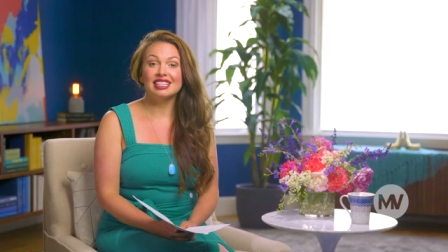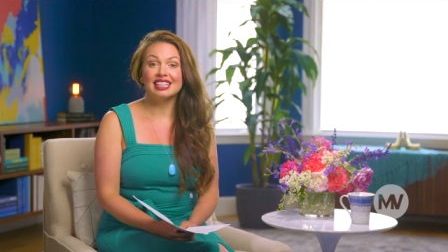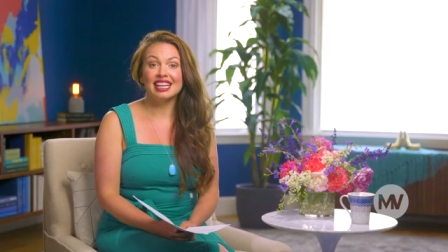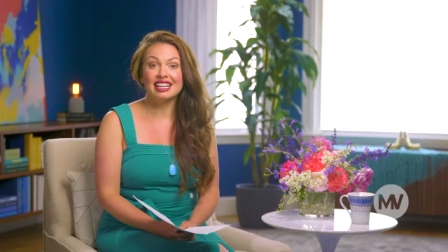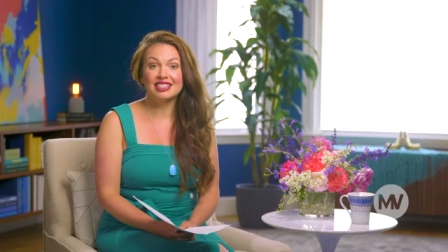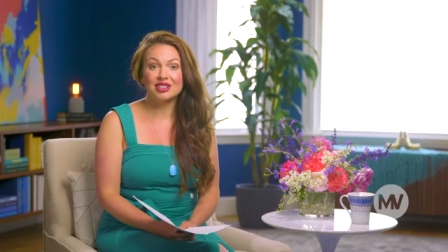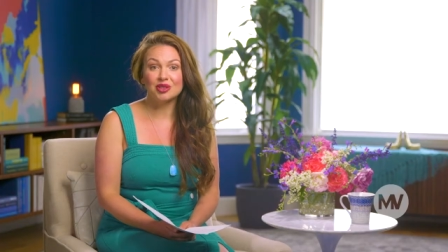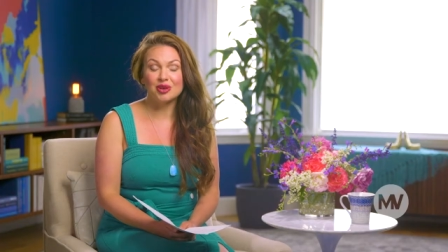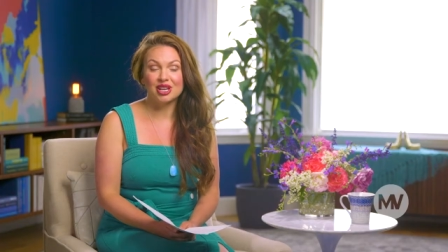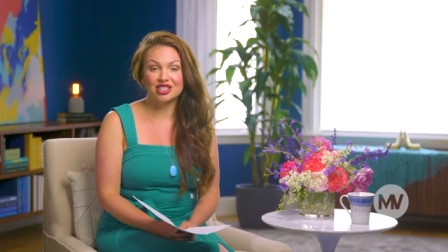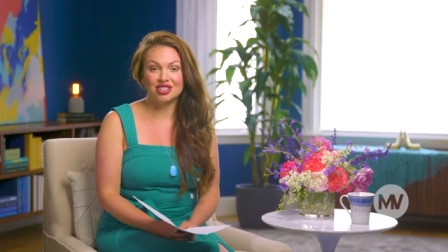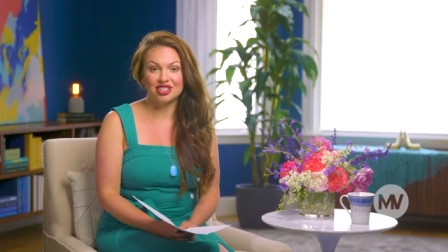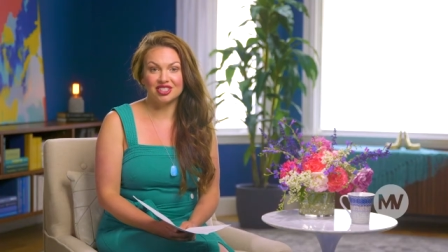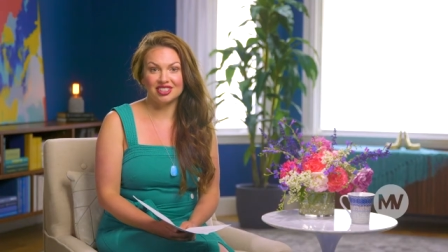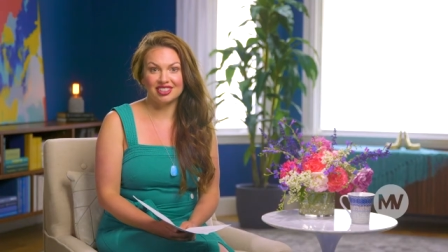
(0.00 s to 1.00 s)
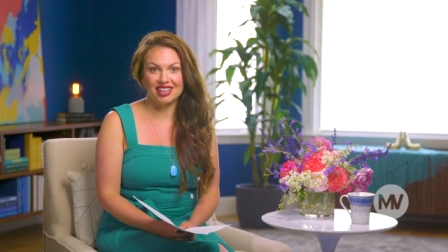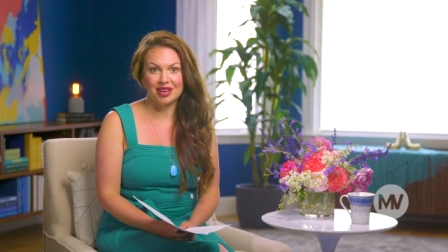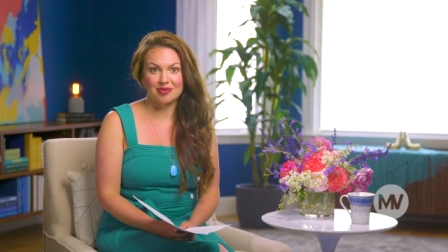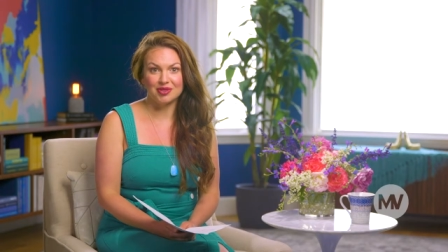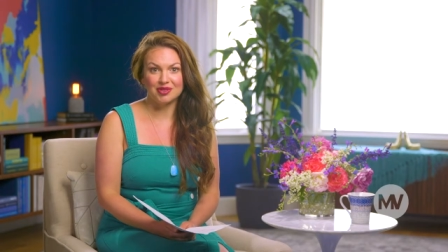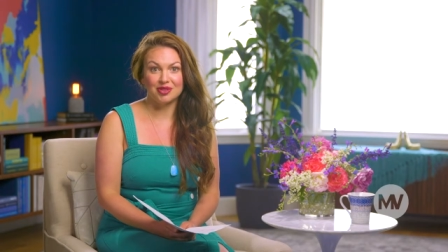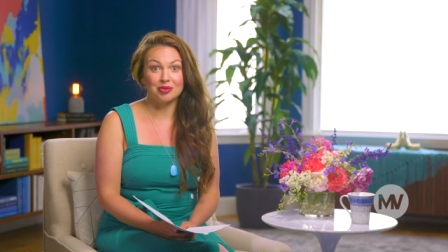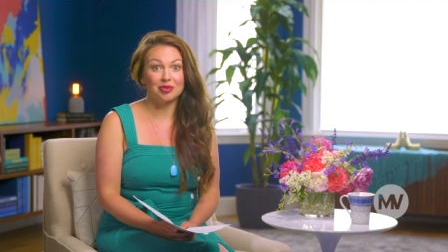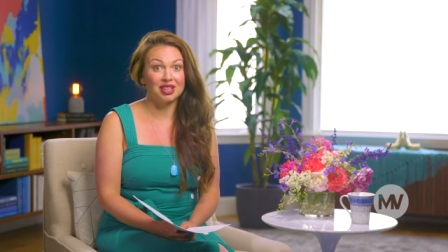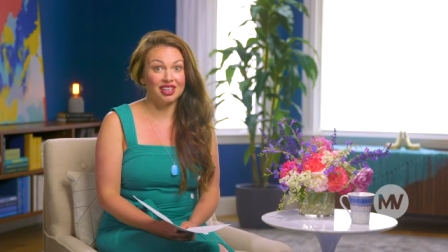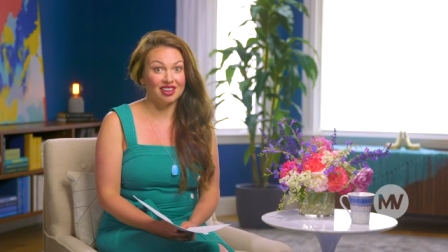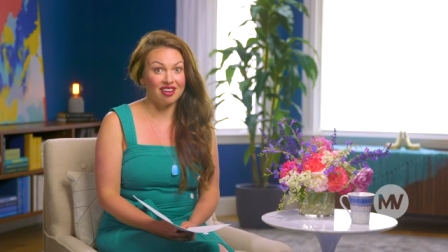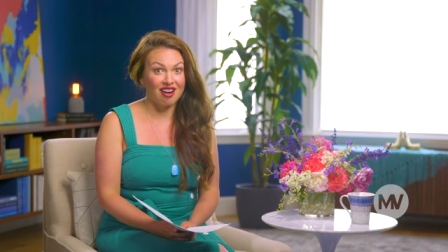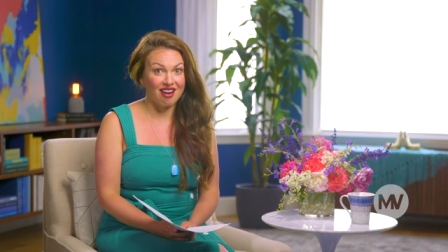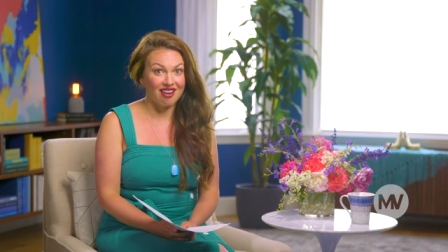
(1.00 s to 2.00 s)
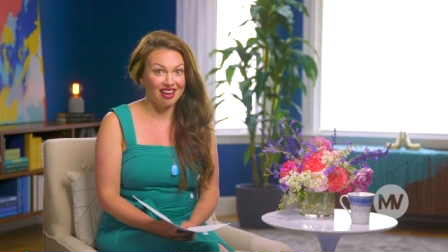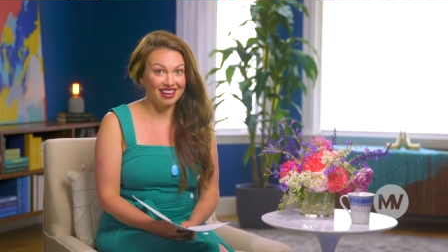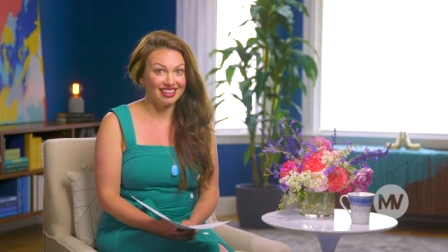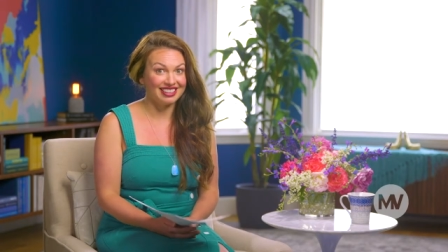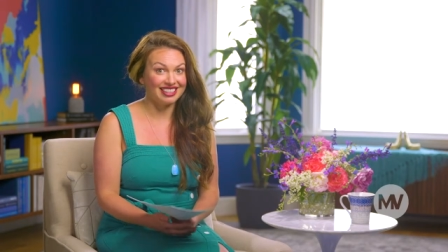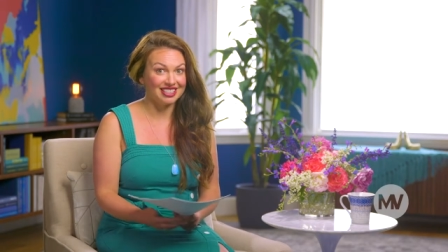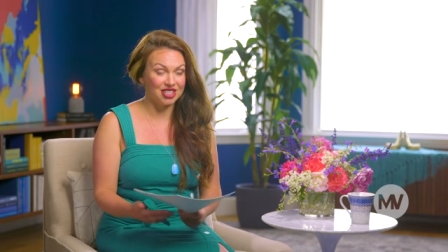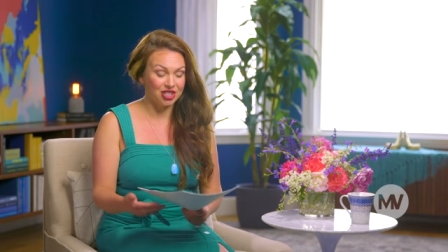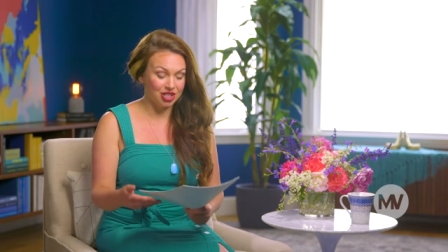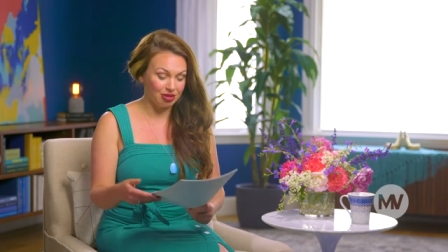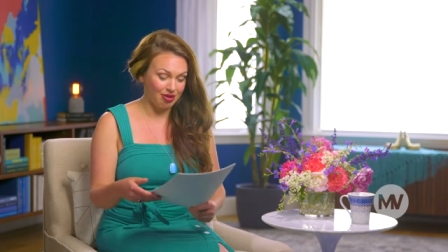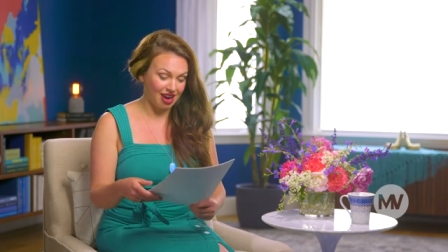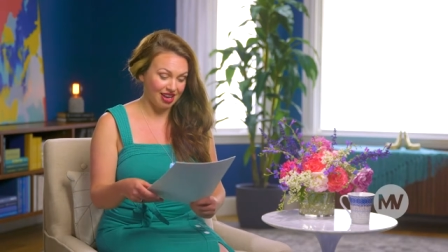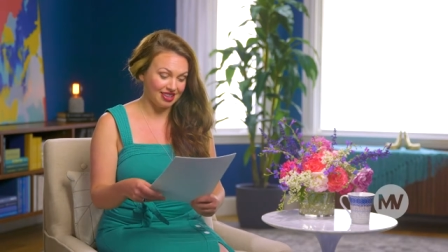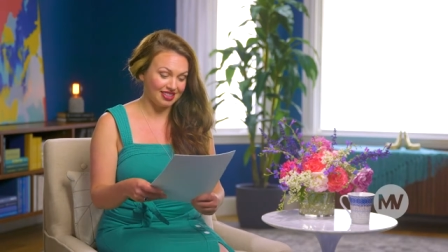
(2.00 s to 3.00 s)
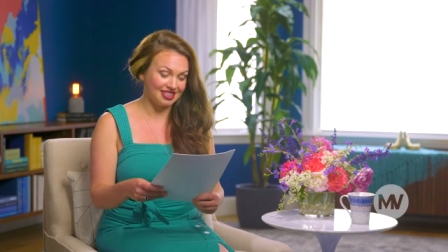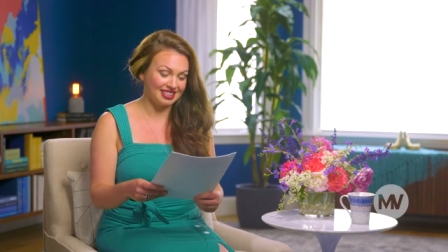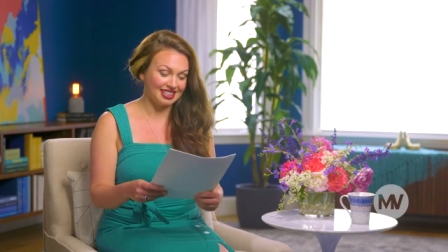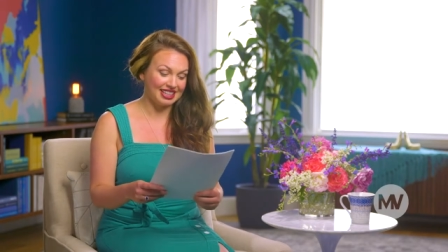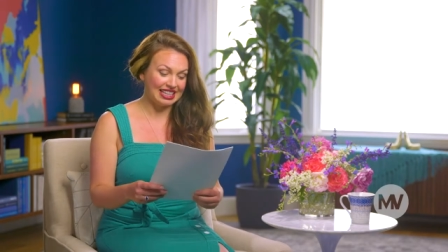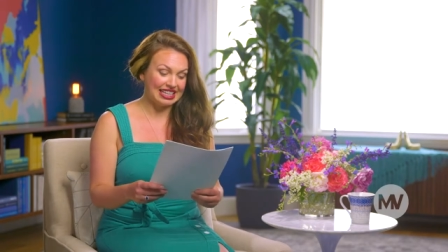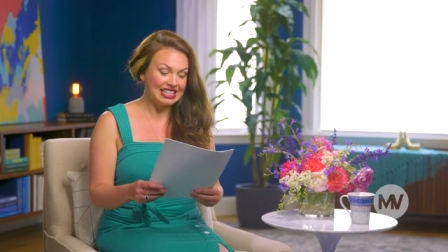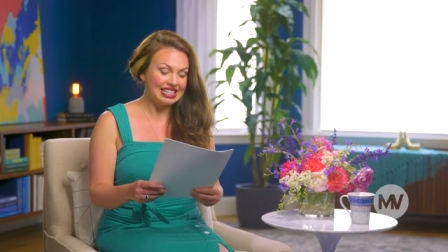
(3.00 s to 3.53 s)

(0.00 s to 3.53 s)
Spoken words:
Today's question comes from Kiara, and she writes,